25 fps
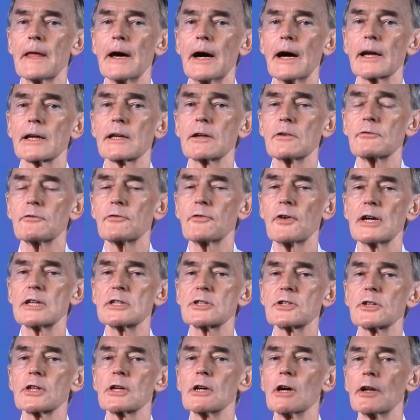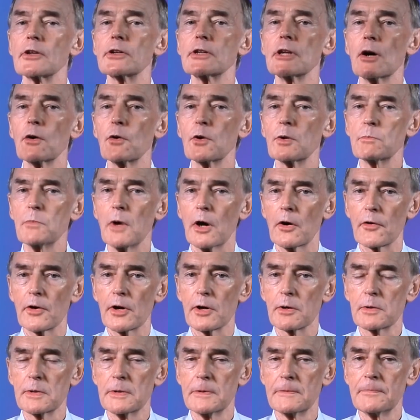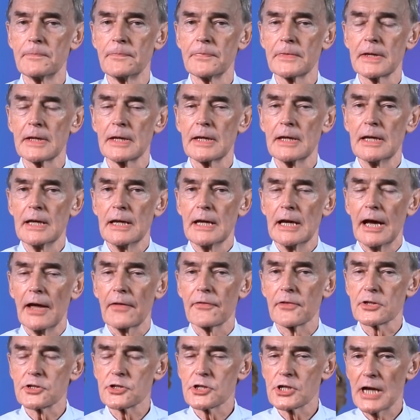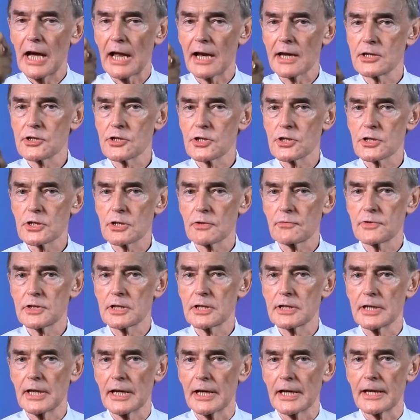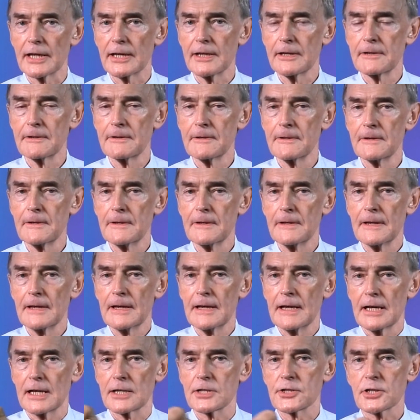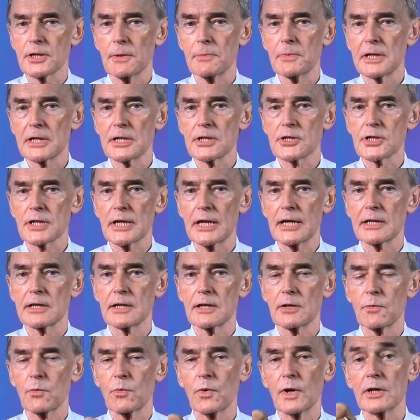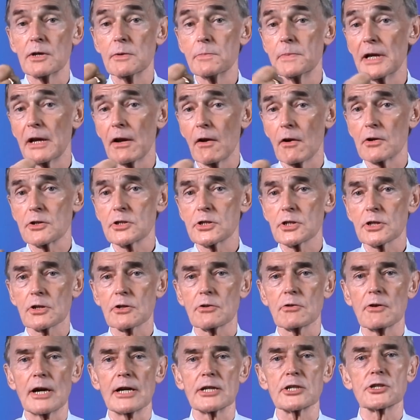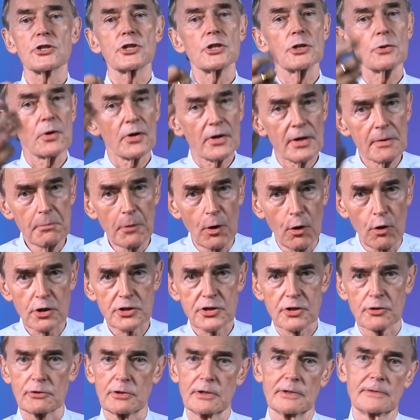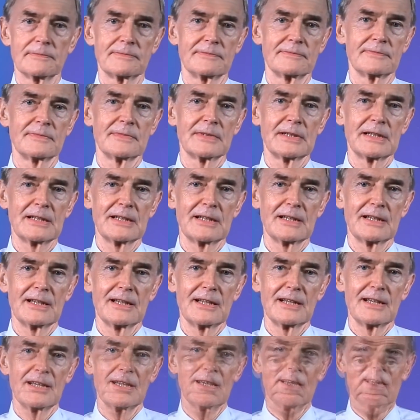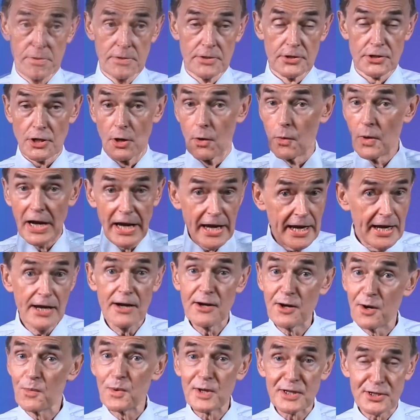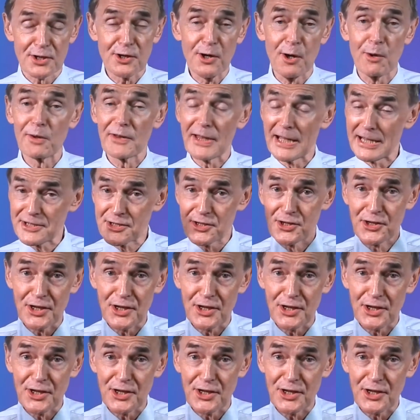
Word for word: I can face the unknown morrow and the challenges of today. As somebody said, when you belong to Christ, you are immortal. So here we're told that